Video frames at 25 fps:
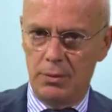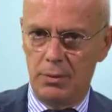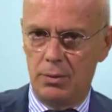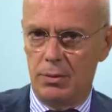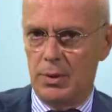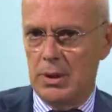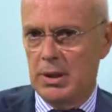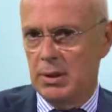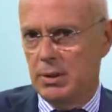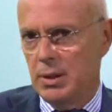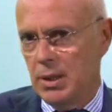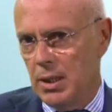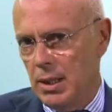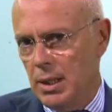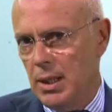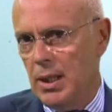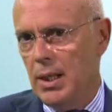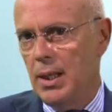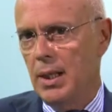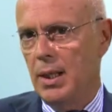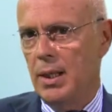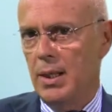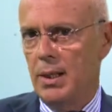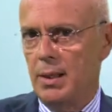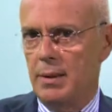to the
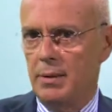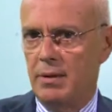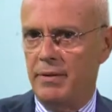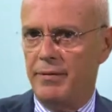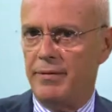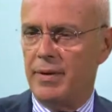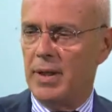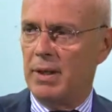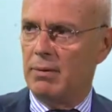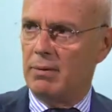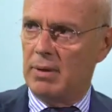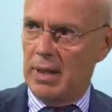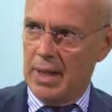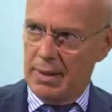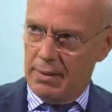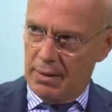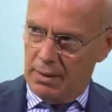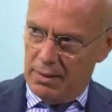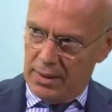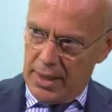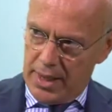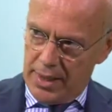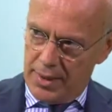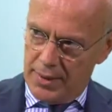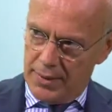different
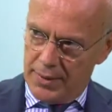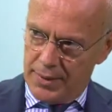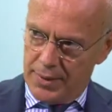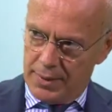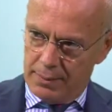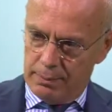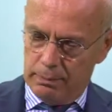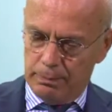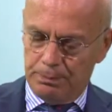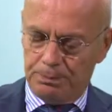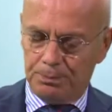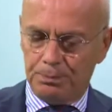retinal layers.